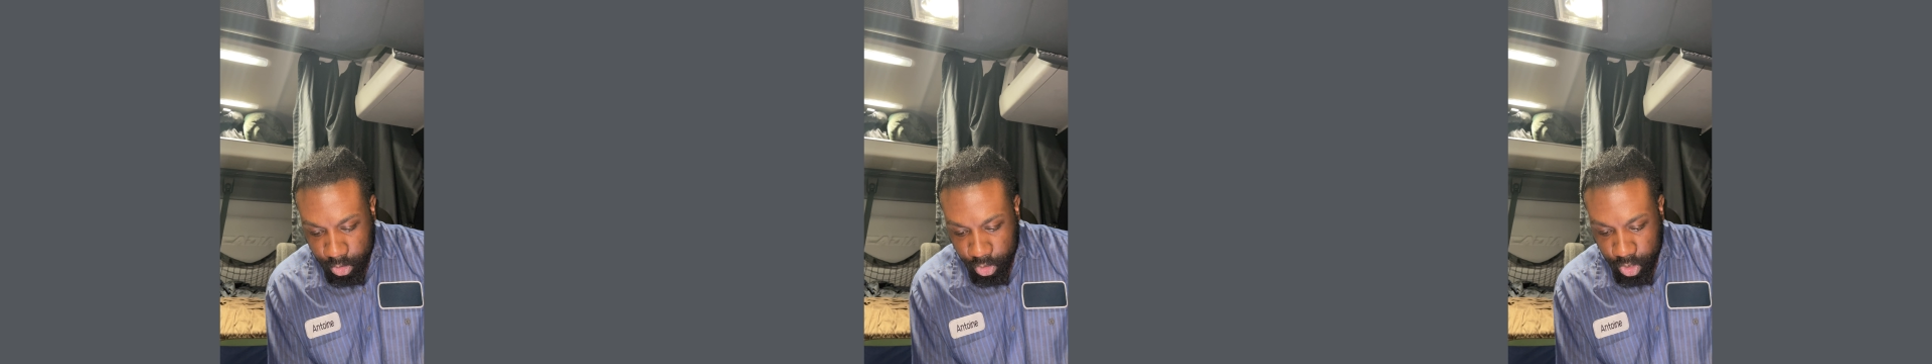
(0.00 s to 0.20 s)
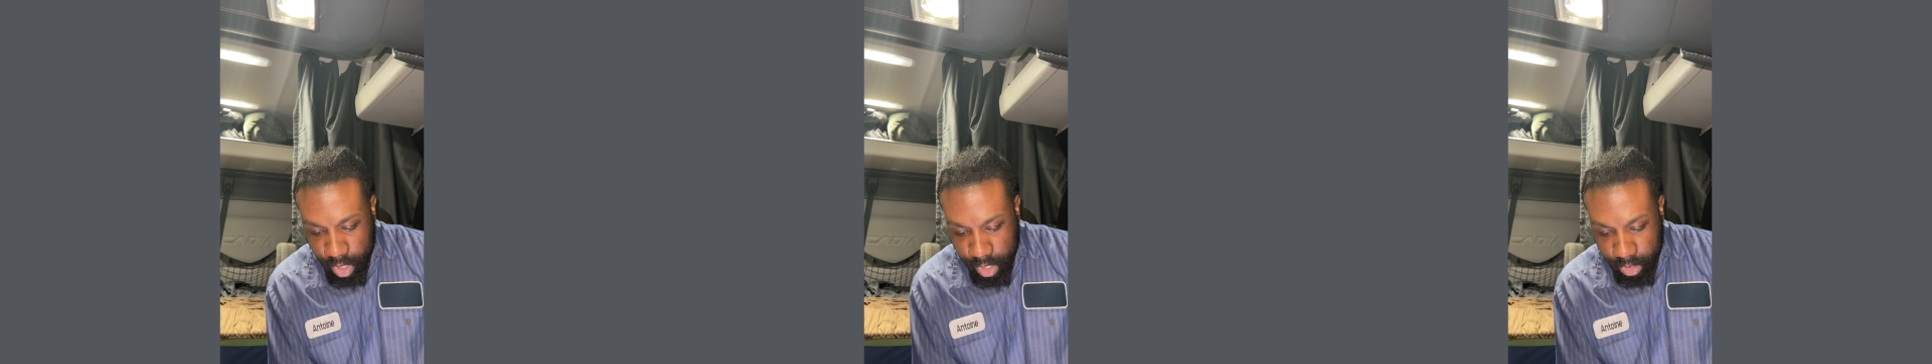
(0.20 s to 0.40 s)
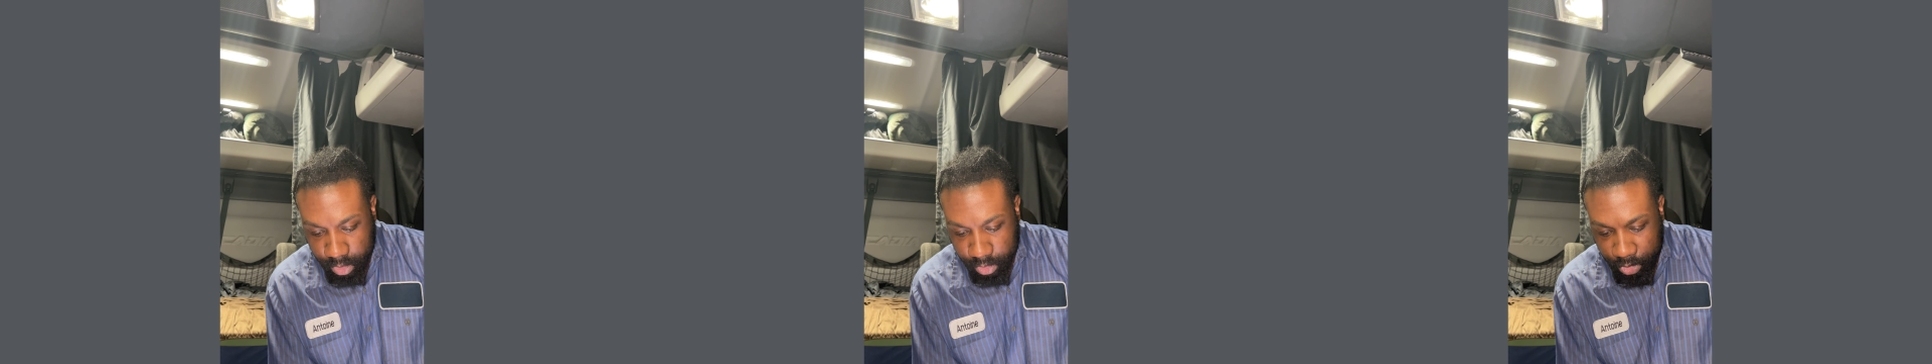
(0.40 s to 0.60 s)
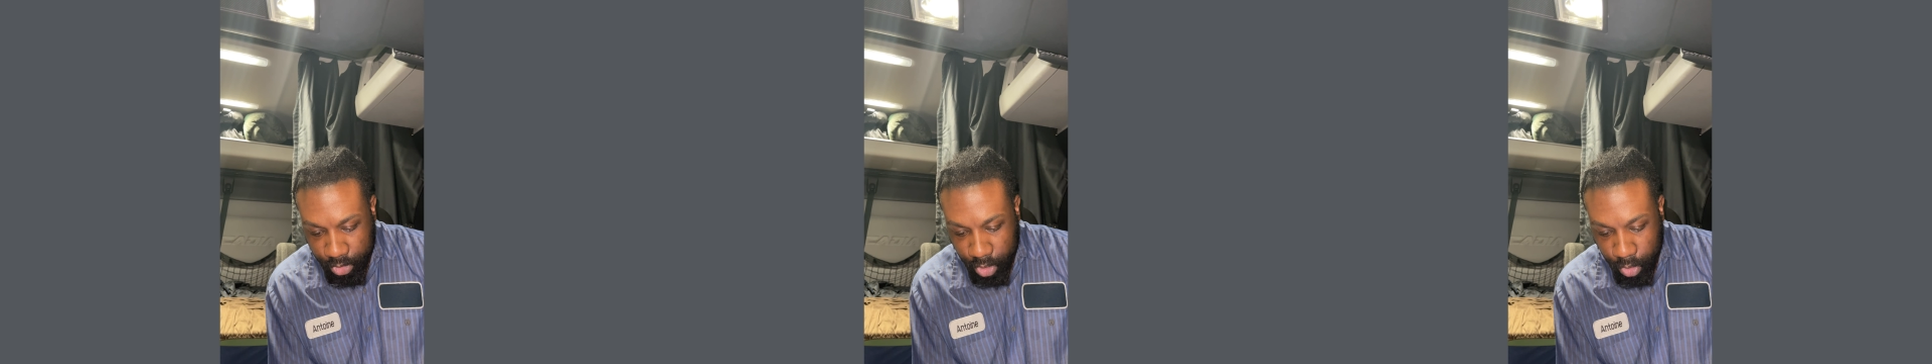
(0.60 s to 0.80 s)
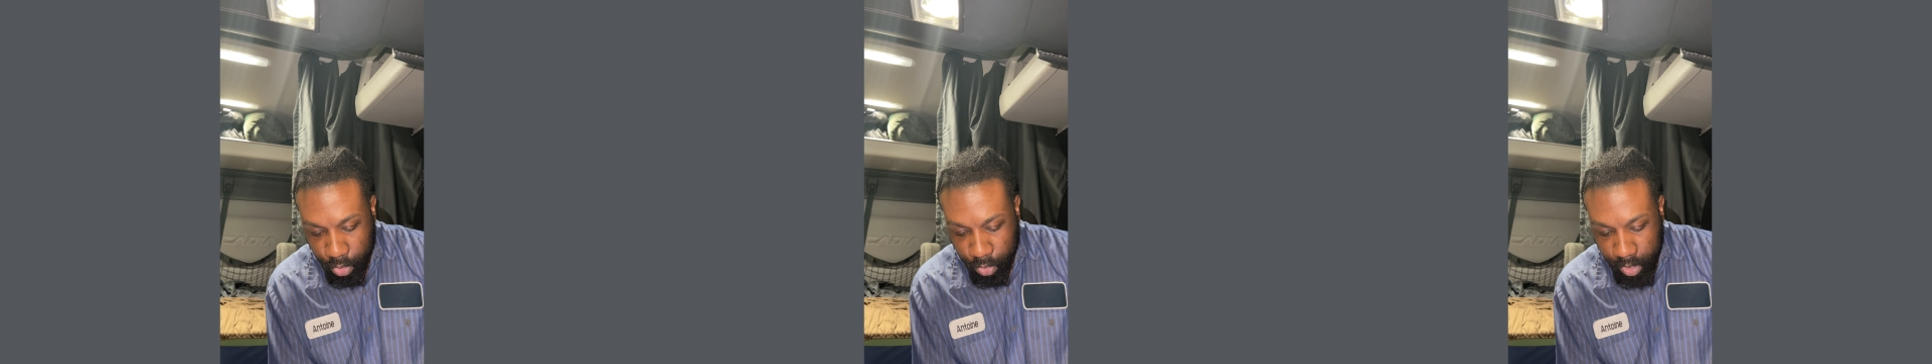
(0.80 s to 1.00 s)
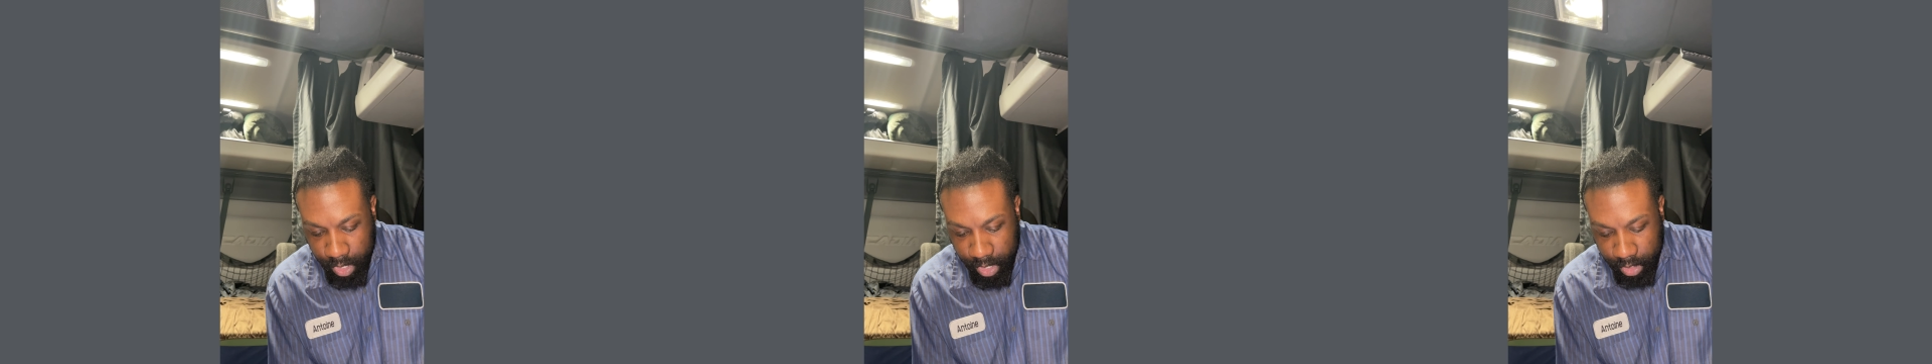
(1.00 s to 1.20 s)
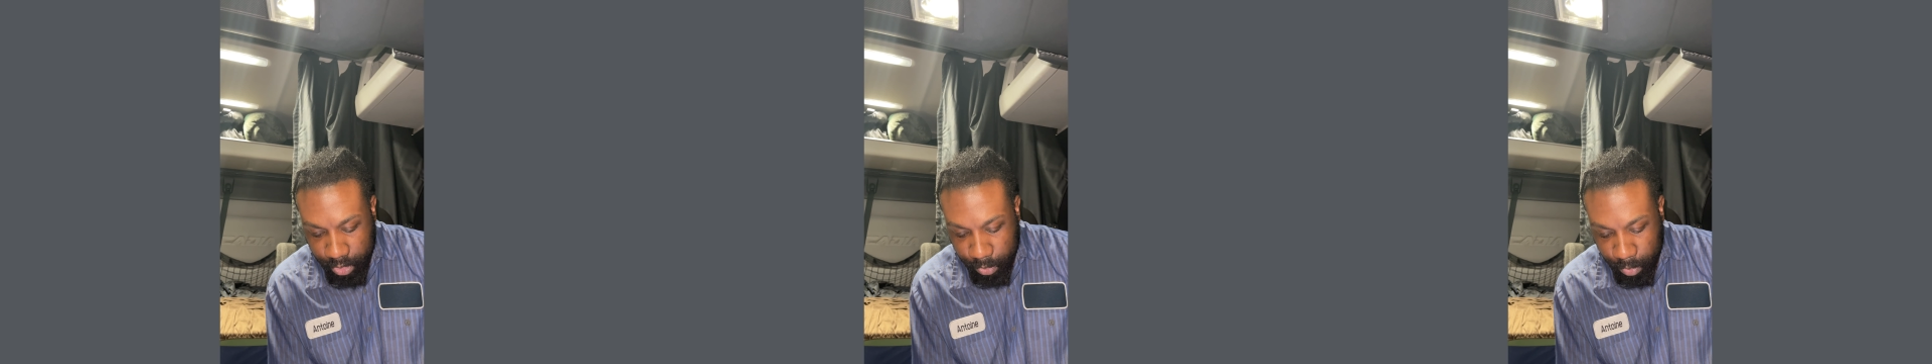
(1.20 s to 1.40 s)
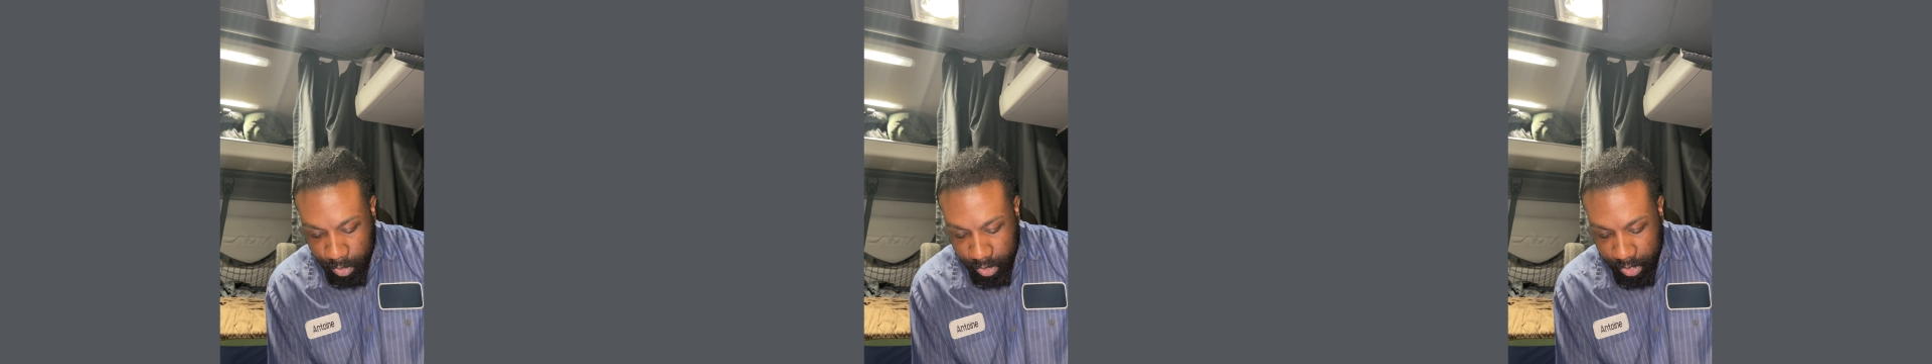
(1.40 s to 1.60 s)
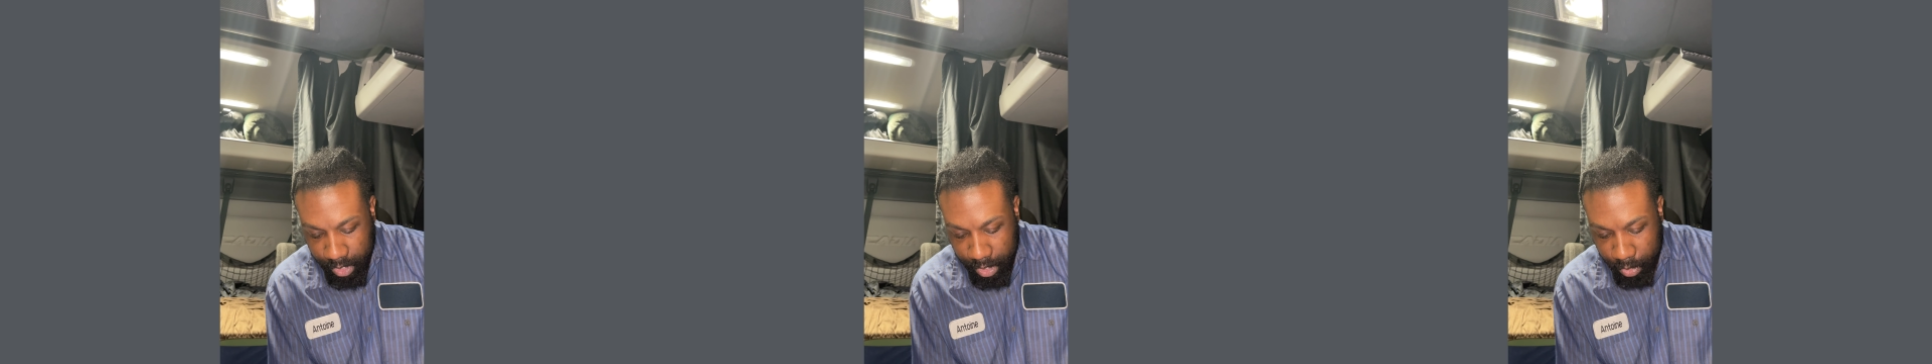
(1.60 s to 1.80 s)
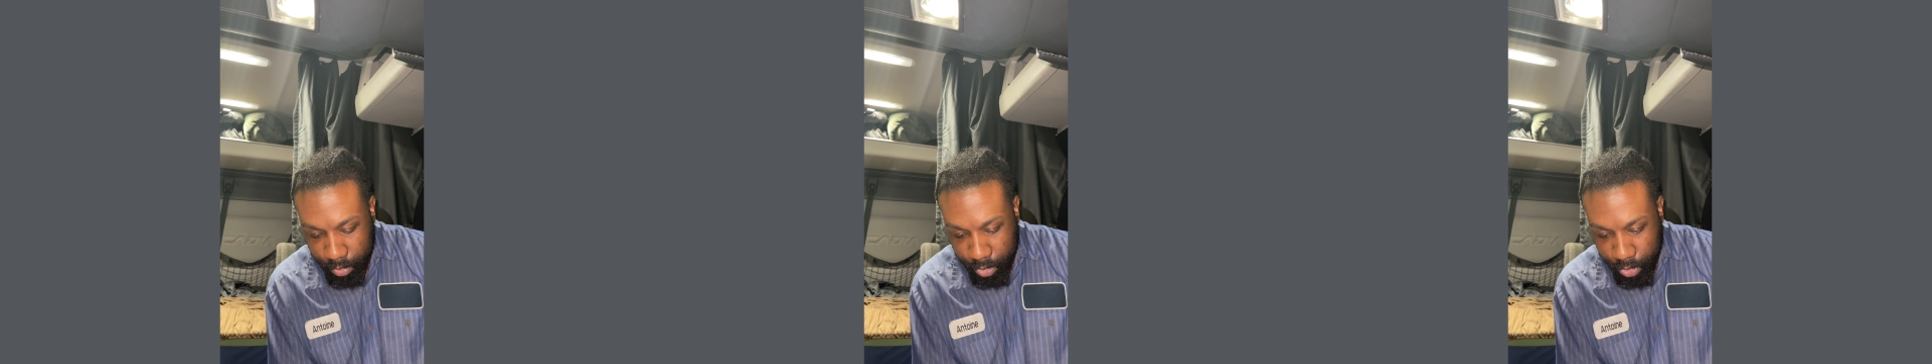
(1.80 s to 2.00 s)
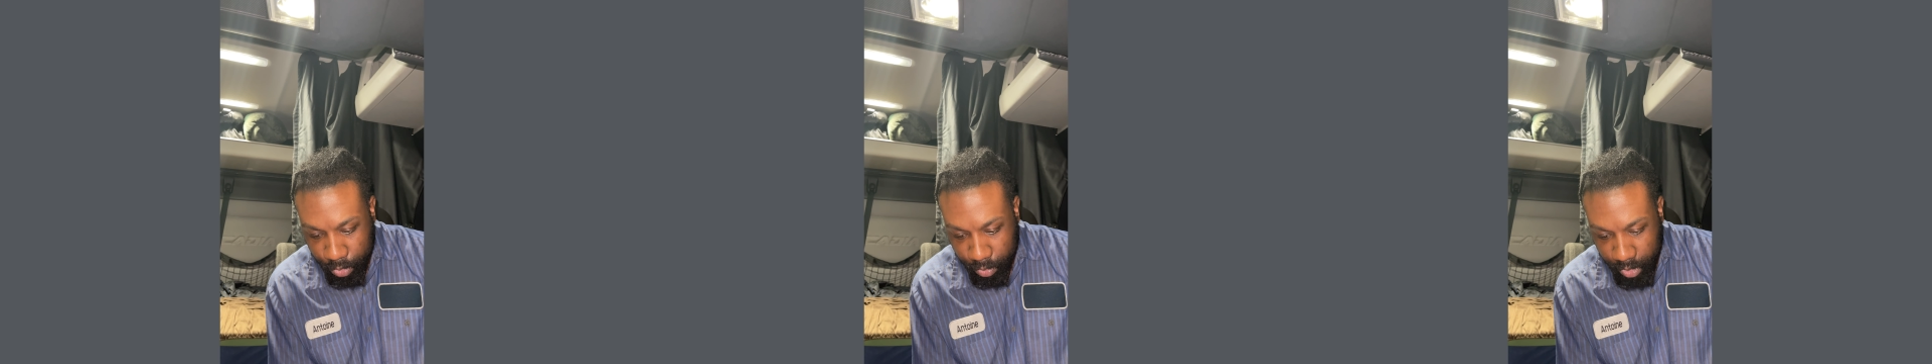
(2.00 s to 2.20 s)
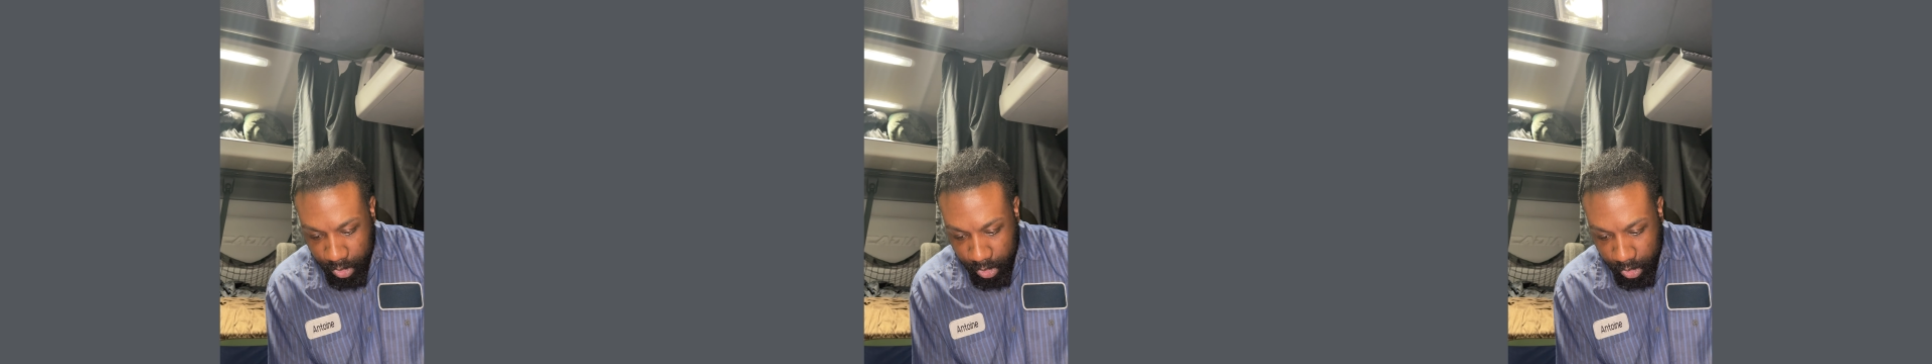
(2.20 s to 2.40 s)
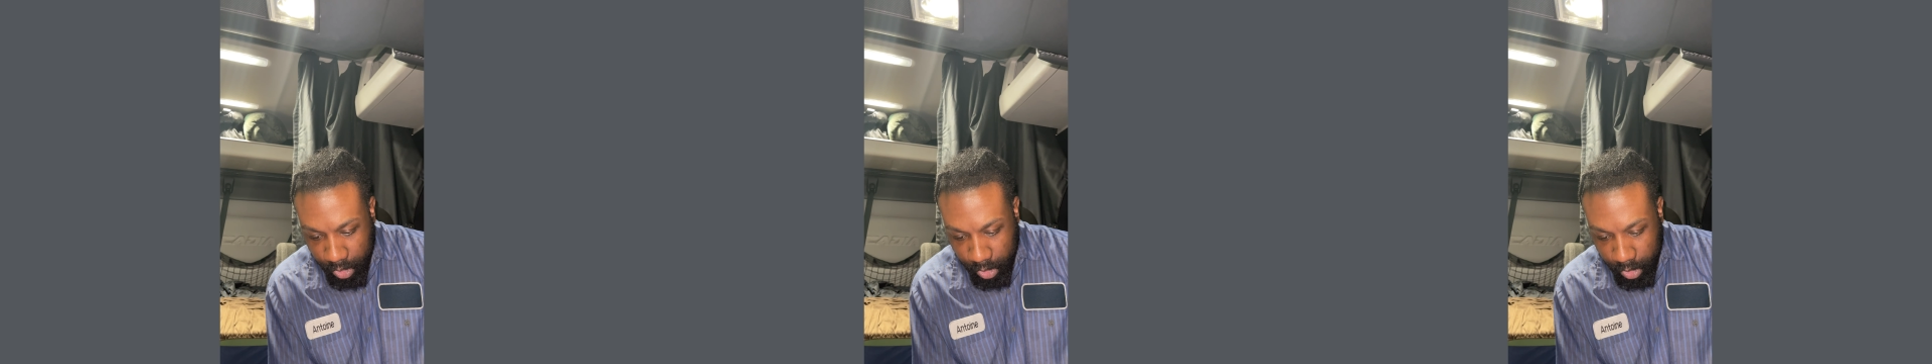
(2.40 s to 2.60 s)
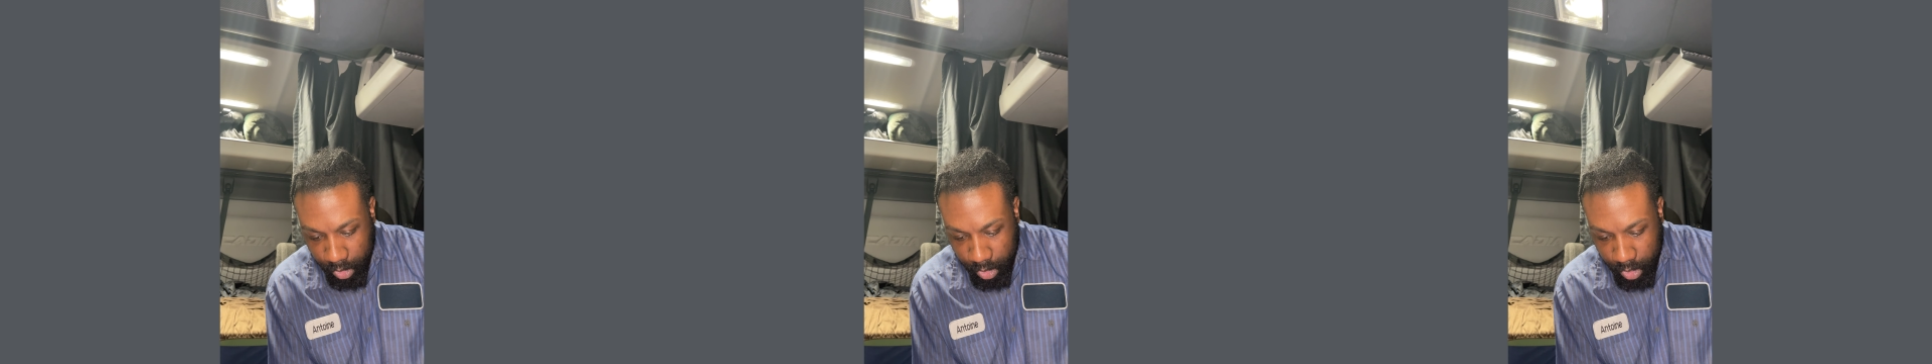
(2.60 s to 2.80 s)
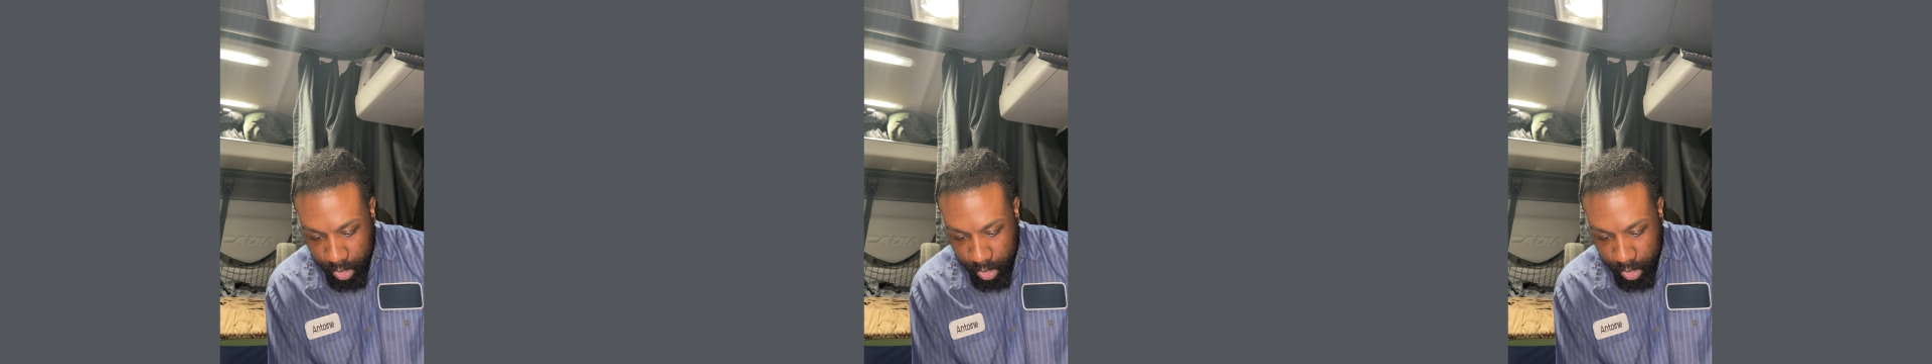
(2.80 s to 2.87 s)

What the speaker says: trying to show you guys what accounts you need.